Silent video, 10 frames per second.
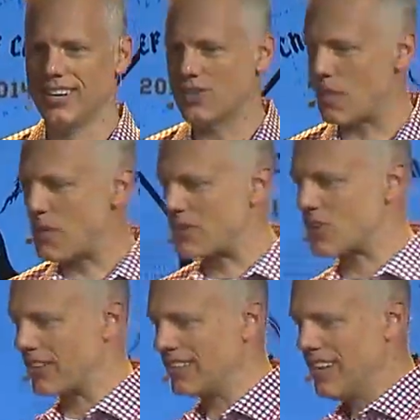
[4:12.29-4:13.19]
So I'm
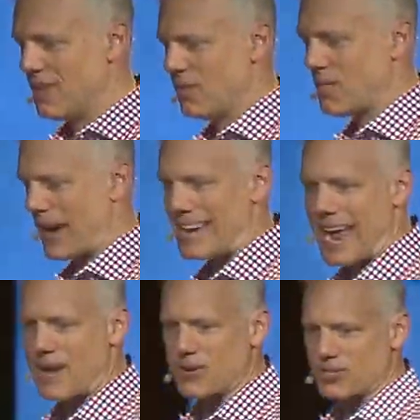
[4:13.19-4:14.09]
picturing what my
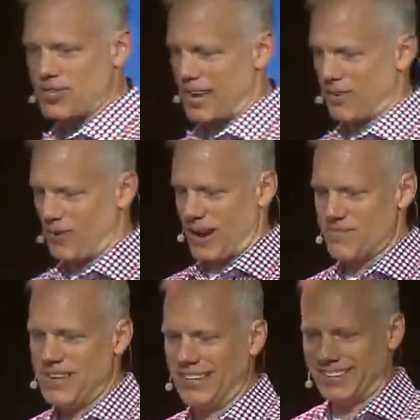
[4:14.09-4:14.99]
neighbors think when
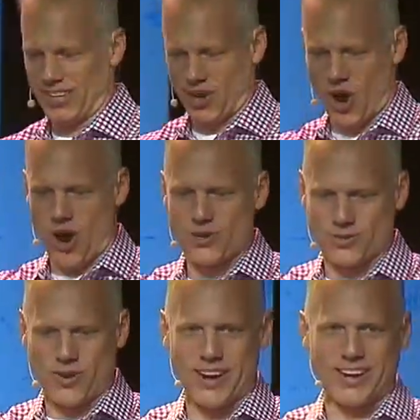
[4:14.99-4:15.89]
I'm the car's
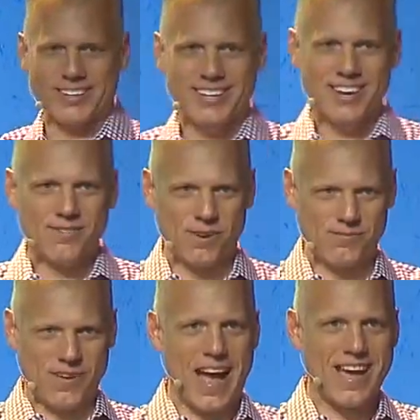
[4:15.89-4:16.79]
running for
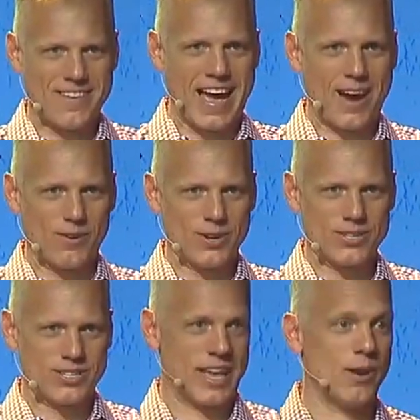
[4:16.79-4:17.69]
five hours
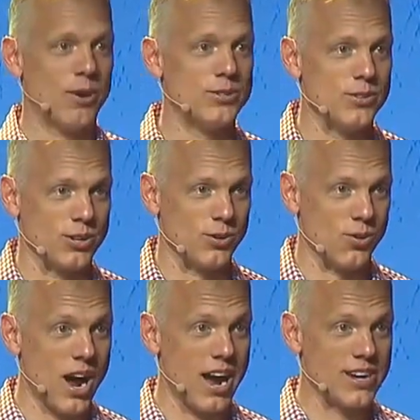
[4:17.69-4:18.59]
because I don't want to do it in the
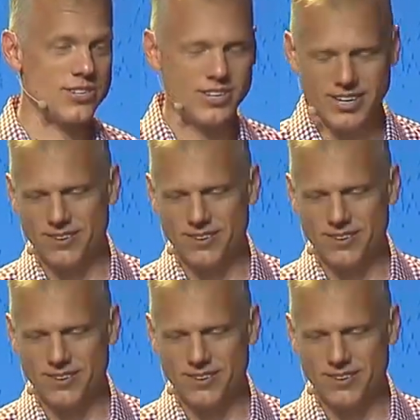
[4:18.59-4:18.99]
garage.